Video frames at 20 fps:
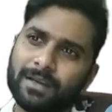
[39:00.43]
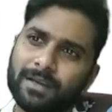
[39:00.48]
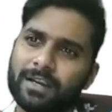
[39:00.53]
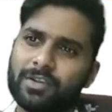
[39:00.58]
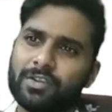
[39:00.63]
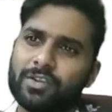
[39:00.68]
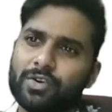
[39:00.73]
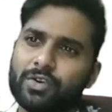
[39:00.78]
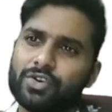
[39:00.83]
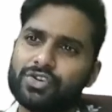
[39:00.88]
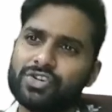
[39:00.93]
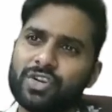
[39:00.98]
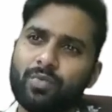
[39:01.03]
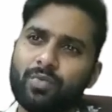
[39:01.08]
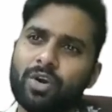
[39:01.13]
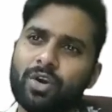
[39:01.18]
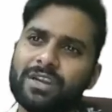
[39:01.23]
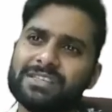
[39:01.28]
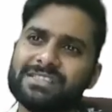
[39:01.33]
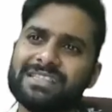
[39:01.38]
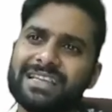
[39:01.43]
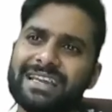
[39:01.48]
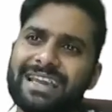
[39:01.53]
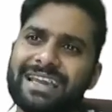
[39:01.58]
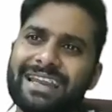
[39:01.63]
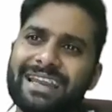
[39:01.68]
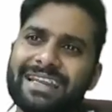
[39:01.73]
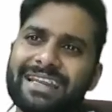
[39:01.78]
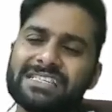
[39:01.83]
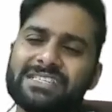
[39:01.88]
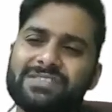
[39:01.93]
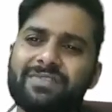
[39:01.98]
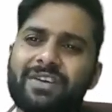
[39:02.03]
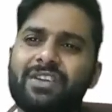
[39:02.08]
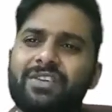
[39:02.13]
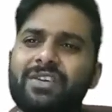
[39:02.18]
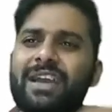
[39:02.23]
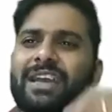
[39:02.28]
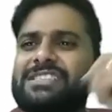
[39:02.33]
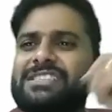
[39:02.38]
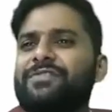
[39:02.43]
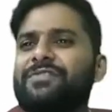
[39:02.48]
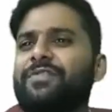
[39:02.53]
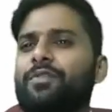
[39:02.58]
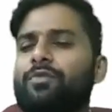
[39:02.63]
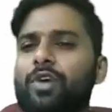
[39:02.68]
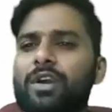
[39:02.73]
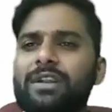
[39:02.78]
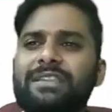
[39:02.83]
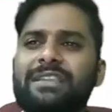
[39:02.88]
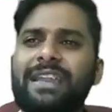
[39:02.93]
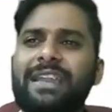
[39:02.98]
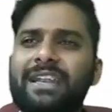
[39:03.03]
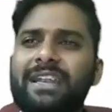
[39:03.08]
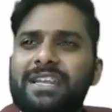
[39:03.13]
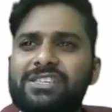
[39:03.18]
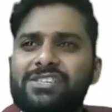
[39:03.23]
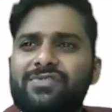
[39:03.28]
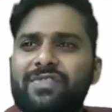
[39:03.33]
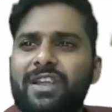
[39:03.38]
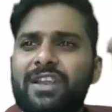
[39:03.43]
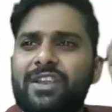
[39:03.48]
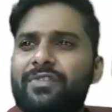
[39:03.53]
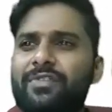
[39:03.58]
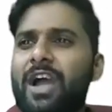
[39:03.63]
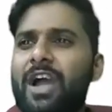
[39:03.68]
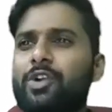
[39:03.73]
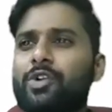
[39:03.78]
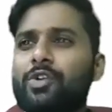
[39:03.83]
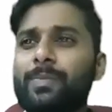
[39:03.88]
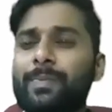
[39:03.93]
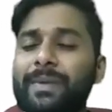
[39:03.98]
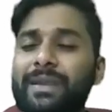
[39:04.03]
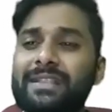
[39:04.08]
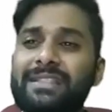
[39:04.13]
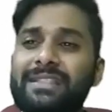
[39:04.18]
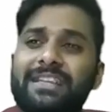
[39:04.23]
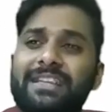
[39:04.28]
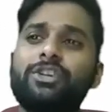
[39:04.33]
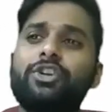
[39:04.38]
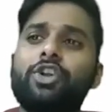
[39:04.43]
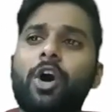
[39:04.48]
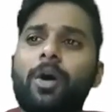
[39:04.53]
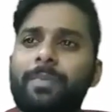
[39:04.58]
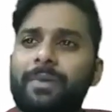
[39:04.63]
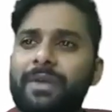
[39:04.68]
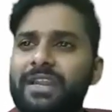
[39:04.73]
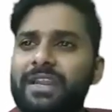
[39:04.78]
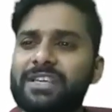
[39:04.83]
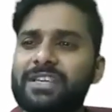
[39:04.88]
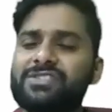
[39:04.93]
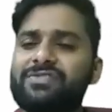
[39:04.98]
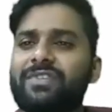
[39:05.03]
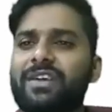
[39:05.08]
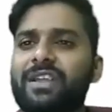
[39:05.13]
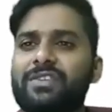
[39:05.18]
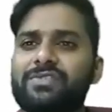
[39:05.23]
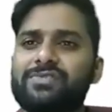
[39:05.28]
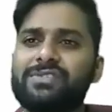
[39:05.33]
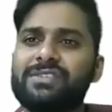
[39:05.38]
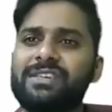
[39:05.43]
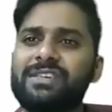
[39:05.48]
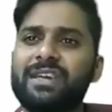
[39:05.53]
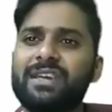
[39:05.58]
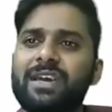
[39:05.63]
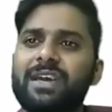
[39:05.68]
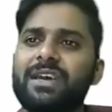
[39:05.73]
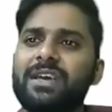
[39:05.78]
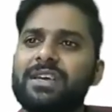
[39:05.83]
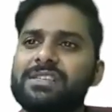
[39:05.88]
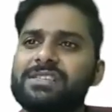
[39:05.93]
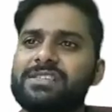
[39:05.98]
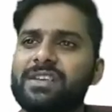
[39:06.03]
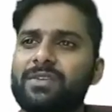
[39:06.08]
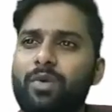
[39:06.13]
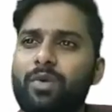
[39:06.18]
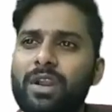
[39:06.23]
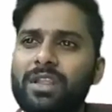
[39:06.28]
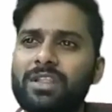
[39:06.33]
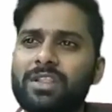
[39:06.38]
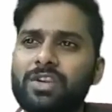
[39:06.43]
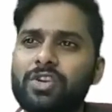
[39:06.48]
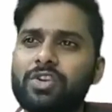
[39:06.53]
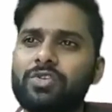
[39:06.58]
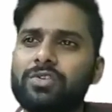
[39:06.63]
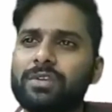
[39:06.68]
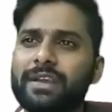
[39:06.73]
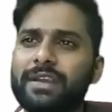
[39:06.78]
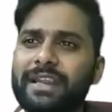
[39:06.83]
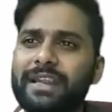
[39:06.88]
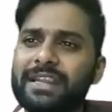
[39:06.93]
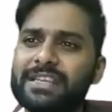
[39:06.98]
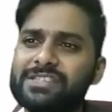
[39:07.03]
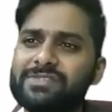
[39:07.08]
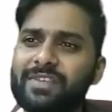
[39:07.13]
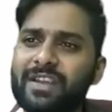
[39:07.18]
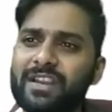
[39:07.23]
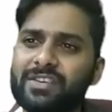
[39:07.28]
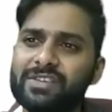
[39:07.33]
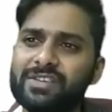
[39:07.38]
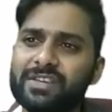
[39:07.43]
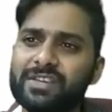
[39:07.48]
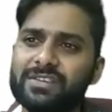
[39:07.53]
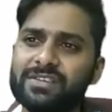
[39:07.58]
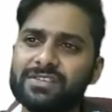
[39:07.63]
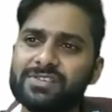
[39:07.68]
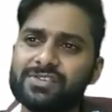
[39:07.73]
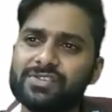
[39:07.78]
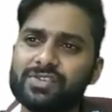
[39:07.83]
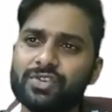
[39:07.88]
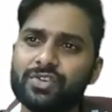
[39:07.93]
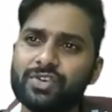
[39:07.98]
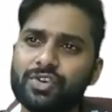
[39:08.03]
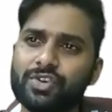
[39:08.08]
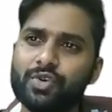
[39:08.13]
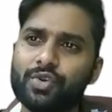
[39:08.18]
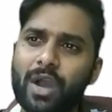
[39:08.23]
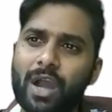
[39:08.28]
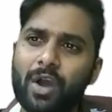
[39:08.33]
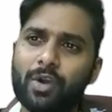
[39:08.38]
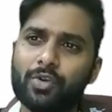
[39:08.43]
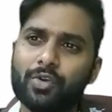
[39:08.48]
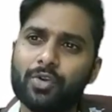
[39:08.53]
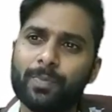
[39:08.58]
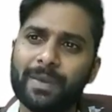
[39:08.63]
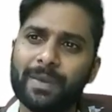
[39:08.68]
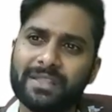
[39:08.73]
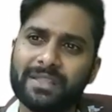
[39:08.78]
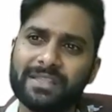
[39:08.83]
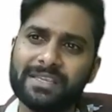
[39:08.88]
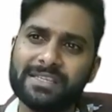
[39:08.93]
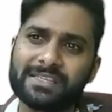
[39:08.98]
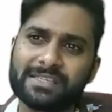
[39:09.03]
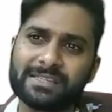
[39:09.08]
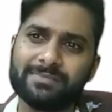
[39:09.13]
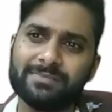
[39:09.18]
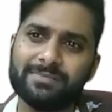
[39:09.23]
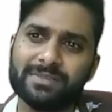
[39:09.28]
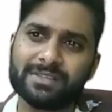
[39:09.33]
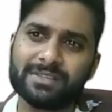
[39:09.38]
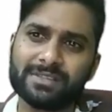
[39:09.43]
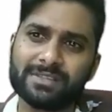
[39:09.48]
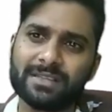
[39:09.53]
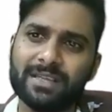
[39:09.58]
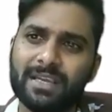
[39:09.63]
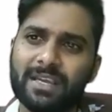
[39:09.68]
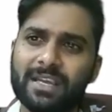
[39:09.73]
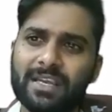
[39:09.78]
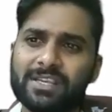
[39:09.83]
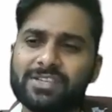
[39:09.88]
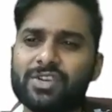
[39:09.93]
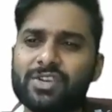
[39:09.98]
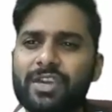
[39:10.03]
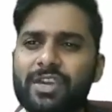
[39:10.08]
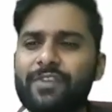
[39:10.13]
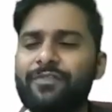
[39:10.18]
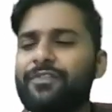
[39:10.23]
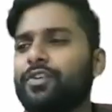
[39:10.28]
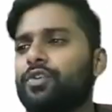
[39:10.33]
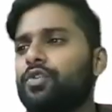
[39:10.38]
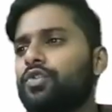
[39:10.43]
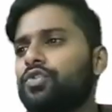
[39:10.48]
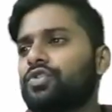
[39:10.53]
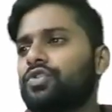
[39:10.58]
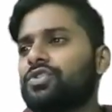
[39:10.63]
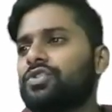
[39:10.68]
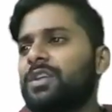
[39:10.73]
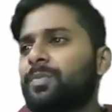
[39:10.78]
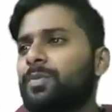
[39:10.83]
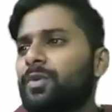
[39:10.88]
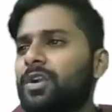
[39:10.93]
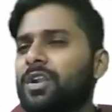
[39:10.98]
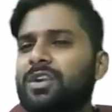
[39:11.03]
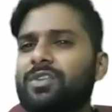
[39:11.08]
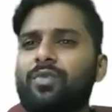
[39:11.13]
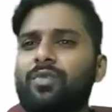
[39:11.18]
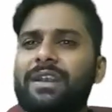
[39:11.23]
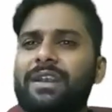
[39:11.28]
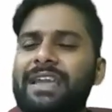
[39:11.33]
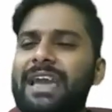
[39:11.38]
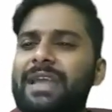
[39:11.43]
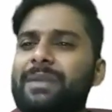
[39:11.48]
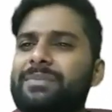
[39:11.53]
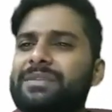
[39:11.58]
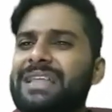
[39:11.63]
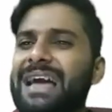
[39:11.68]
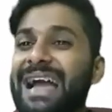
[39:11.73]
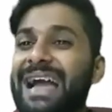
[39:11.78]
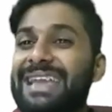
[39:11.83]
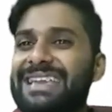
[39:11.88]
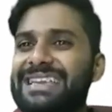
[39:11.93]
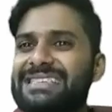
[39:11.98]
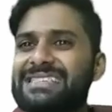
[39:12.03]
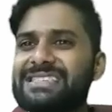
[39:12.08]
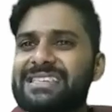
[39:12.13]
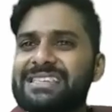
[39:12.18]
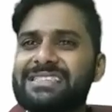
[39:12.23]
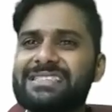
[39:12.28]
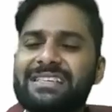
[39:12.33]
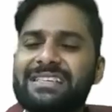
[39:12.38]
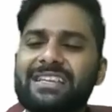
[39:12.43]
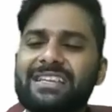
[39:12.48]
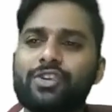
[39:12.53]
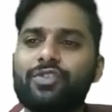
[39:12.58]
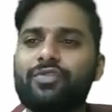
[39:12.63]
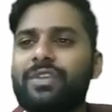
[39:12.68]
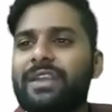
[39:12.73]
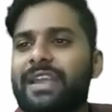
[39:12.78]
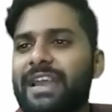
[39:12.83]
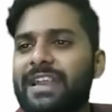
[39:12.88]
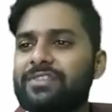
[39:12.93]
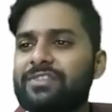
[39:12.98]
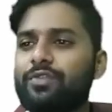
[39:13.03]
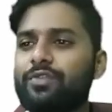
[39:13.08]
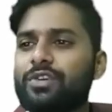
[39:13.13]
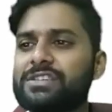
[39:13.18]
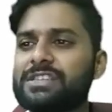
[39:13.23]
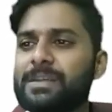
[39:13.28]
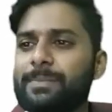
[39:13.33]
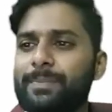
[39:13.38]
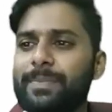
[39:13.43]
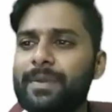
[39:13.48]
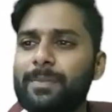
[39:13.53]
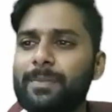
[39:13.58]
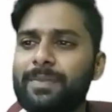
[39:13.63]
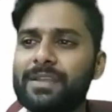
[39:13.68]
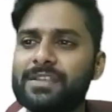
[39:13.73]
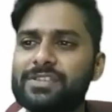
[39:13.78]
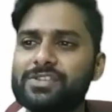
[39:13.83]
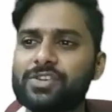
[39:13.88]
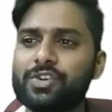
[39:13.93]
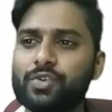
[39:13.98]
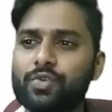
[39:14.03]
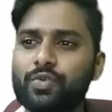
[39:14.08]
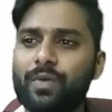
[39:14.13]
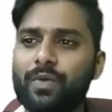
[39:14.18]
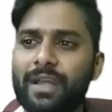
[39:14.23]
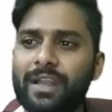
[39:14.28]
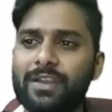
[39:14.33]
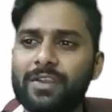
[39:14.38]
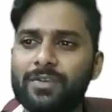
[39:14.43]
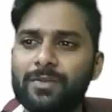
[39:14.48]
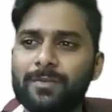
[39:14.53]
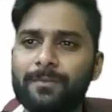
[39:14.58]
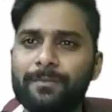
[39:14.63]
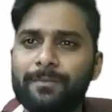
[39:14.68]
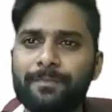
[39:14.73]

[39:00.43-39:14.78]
Now the question, what is the greatest value? Guys, if you want greatest value, we have to pick the top greatest value. See what are the greatest value here? So you have to pick these numbers. So if you go through the product, what can be the highest resultant you will get? What is the P plus Q value